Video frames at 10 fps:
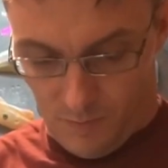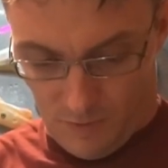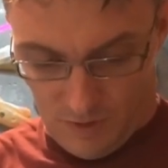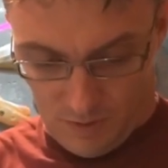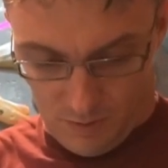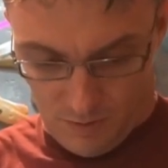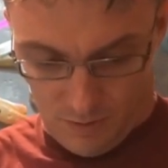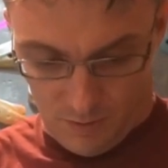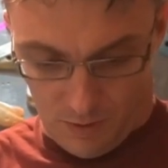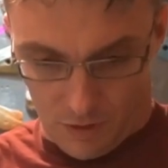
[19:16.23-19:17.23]
let's go
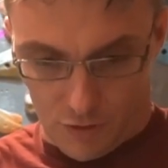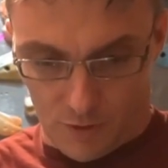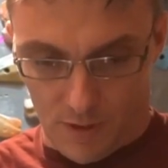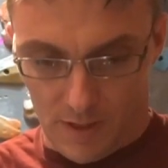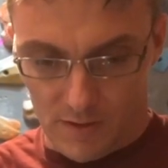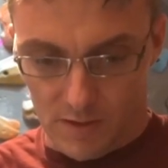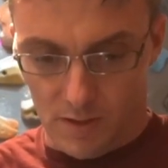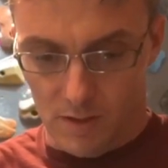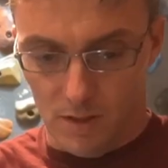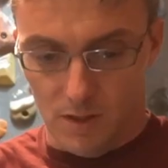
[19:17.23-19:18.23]
to our
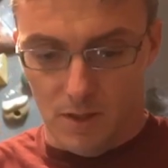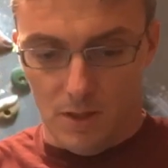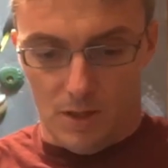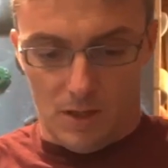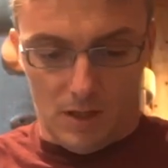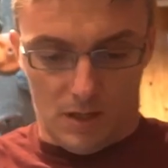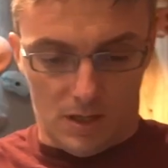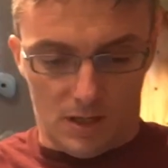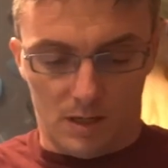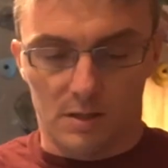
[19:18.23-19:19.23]
traits,
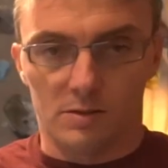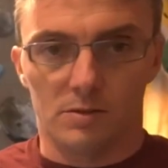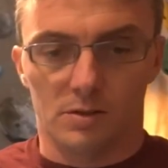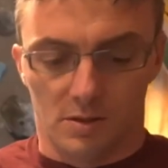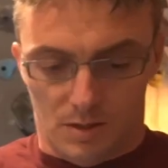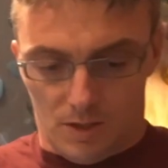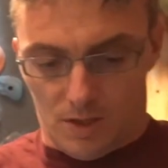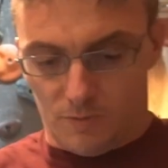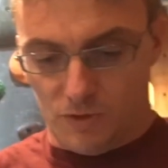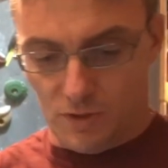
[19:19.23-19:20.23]
and
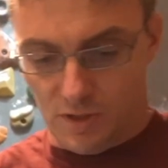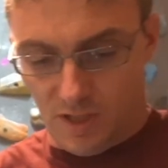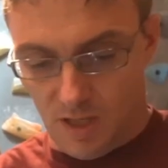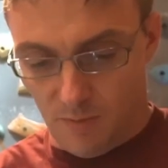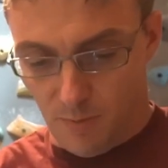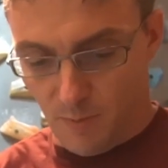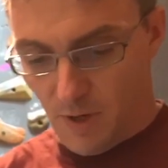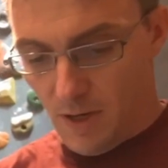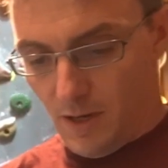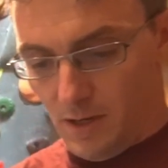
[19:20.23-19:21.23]
I'm just going to keep
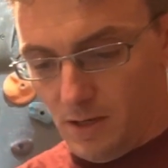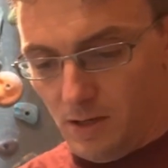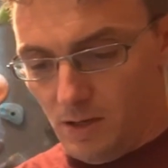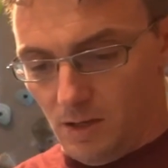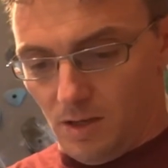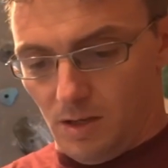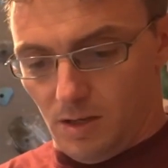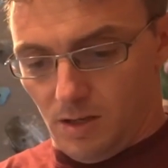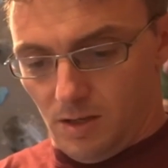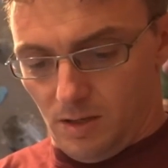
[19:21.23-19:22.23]
my
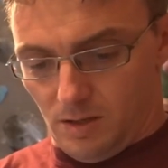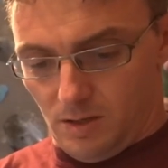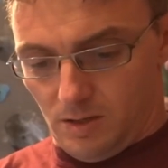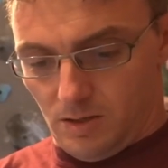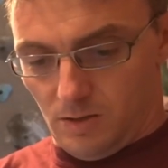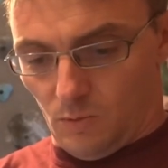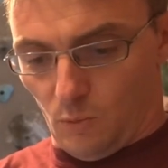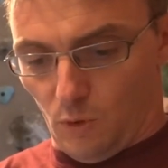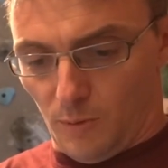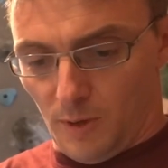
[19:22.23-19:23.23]

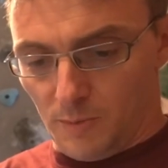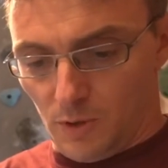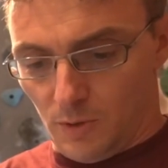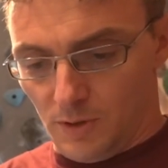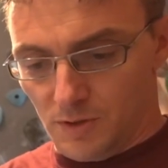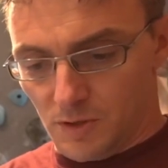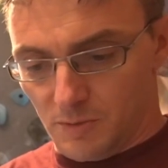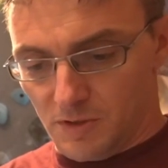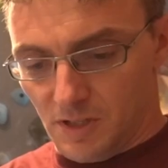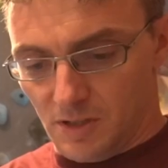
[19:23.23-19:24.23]
warm-up going. So I'm
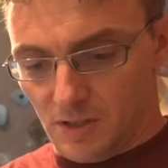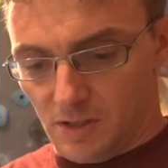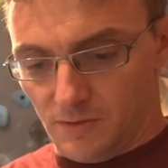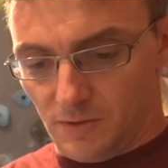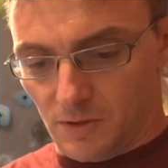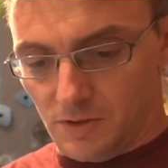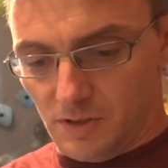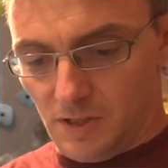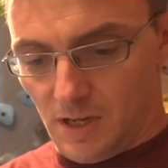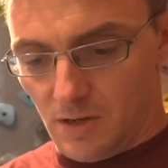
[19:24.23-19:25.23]
going to take the difficulty
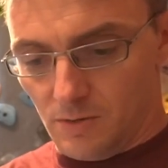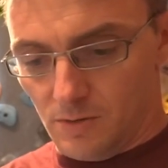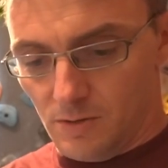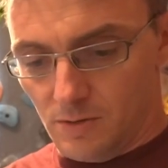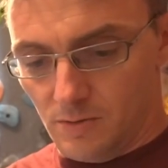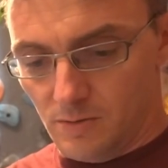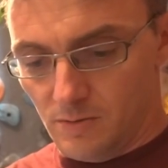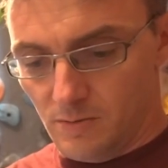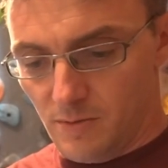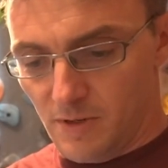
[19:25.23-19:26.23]
down,
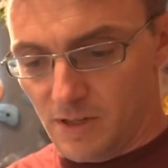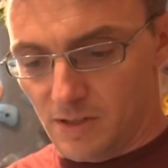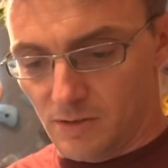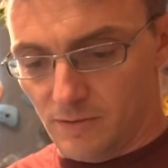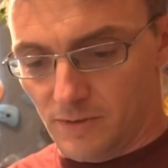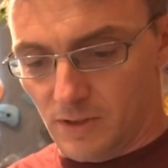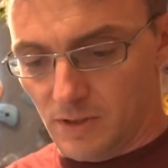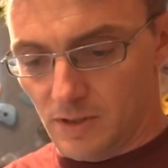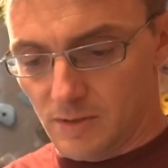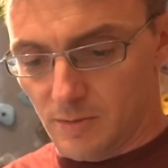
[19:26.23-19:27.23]
maybe not down to very
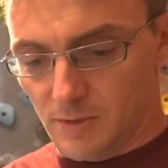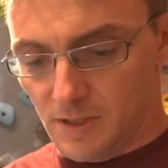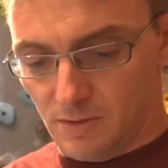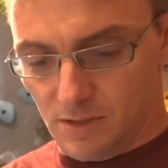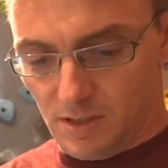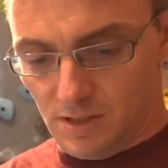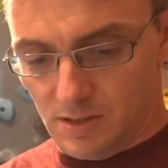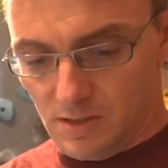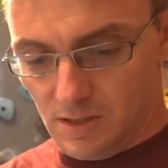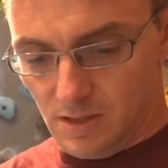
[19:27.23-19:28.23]
easy, but down to
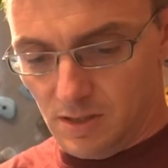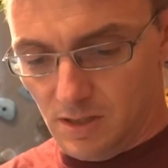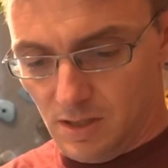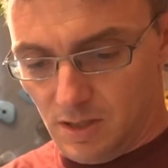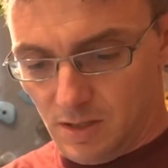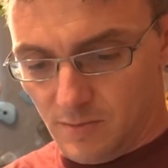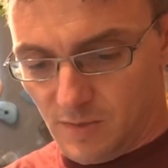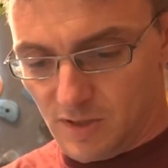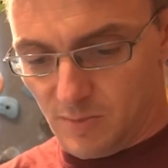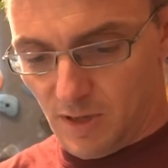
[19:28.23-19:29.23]
easy, my
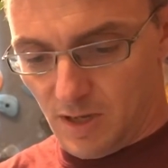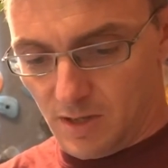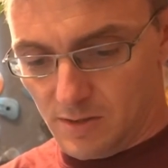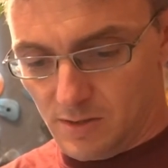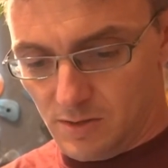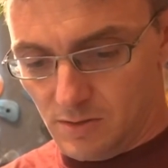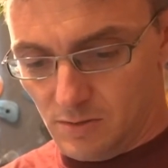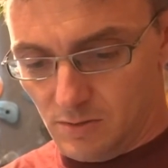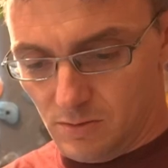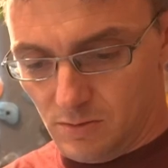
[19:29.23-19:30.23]
spans
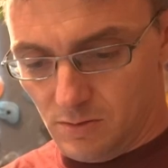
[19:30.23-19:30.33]
to